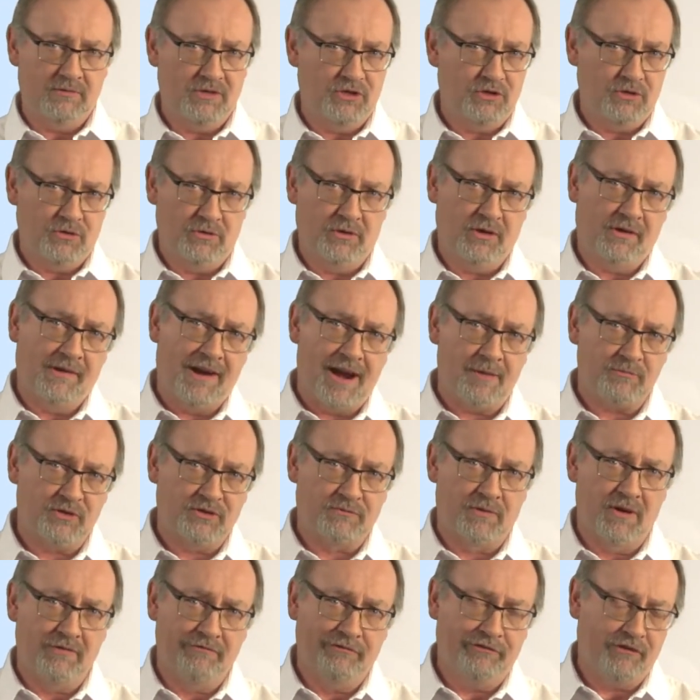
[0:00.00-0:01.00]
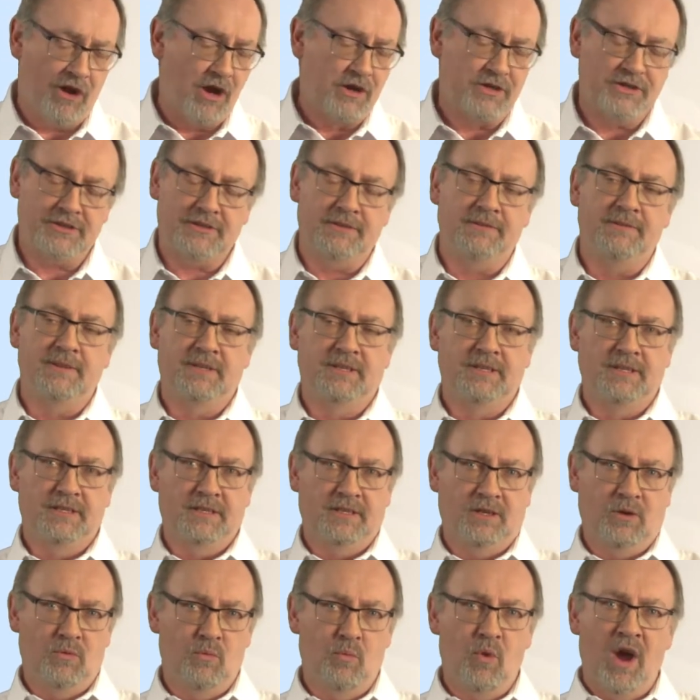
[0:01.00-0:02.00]
ensure your apps run fast
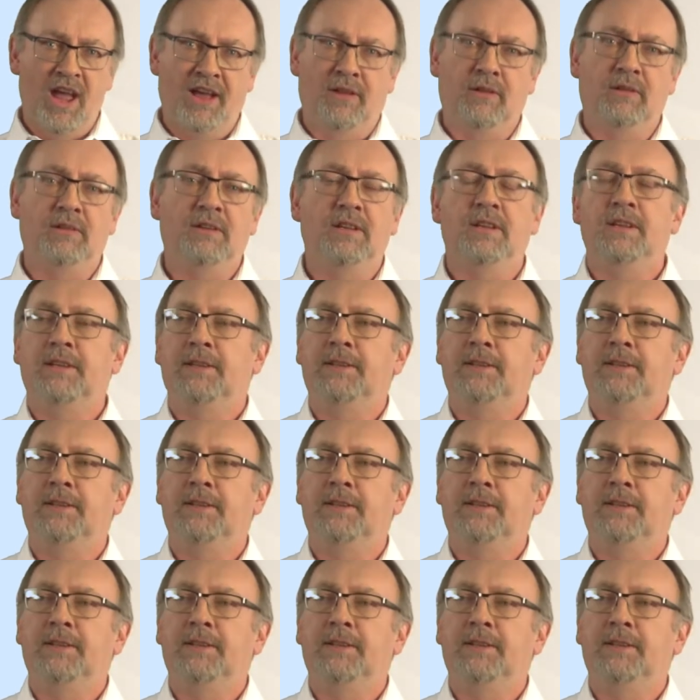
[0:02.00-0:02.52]
and well.